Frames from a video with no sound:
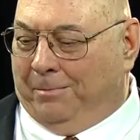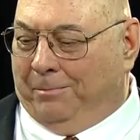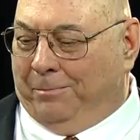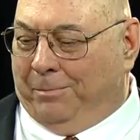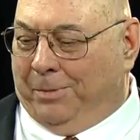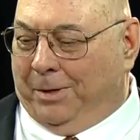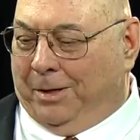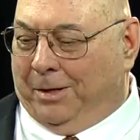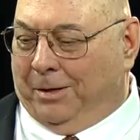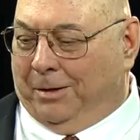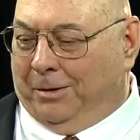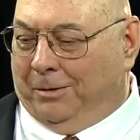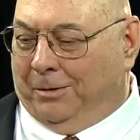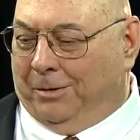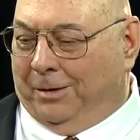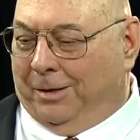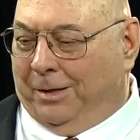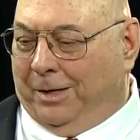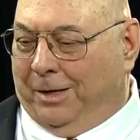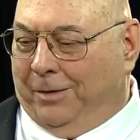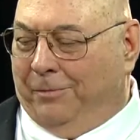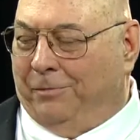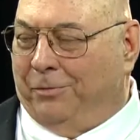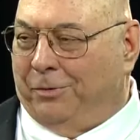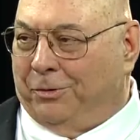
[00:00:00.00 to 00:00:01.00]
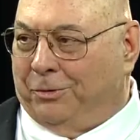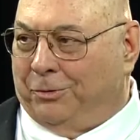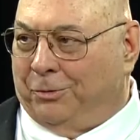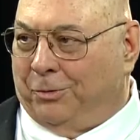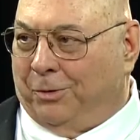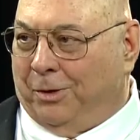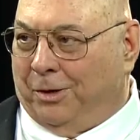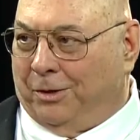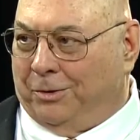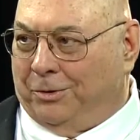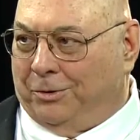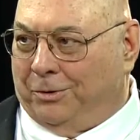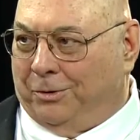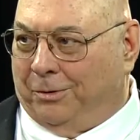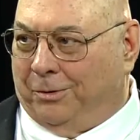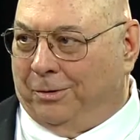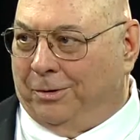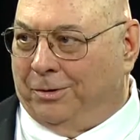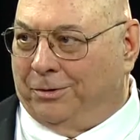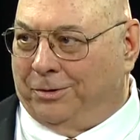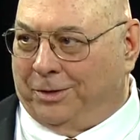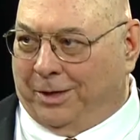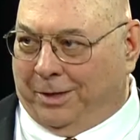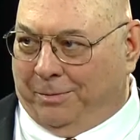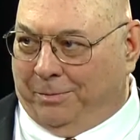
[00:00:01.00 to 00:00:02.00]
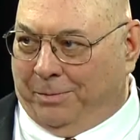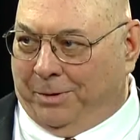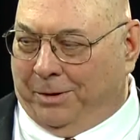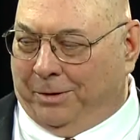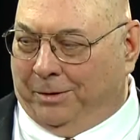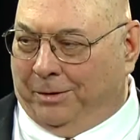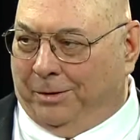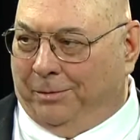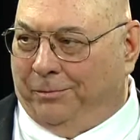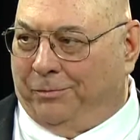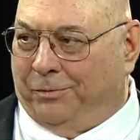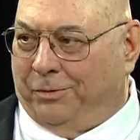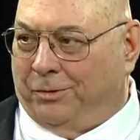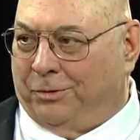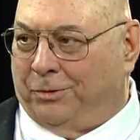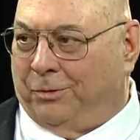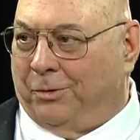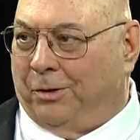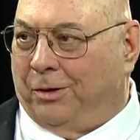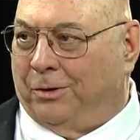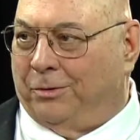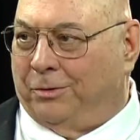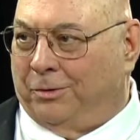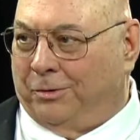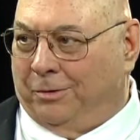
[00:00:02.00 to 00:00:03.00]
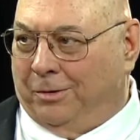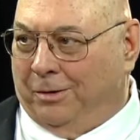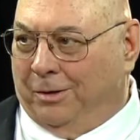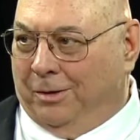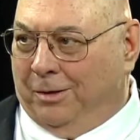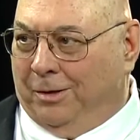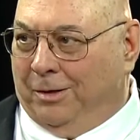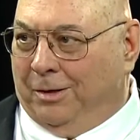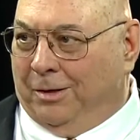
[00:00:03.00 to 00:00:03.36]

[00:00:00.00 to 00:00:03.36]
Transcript: build infrastructure, and as they build infrastructure,